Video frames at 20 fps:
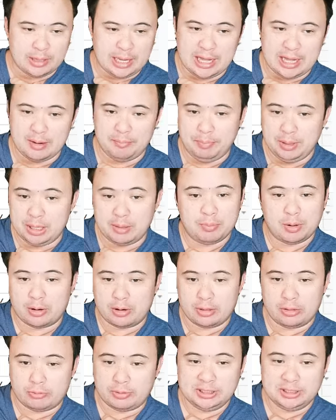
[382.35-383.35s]
and a big
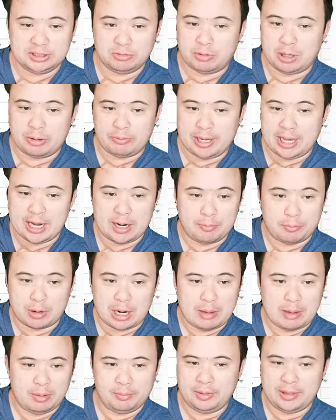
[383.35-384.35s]
part of the reason why we had a
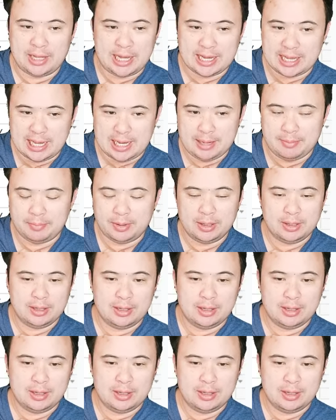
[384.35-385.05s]
problem in that game.